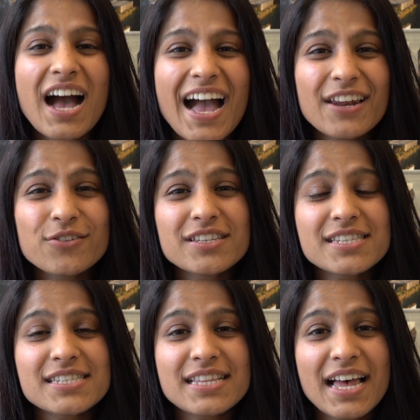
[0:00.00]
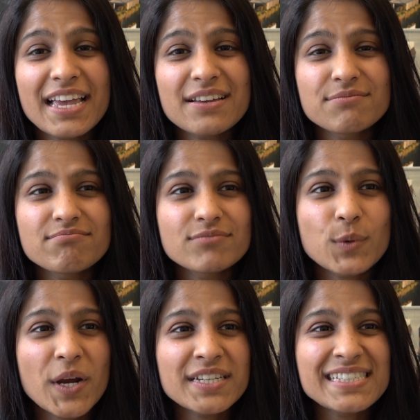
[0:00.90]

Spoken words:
I know this is like a very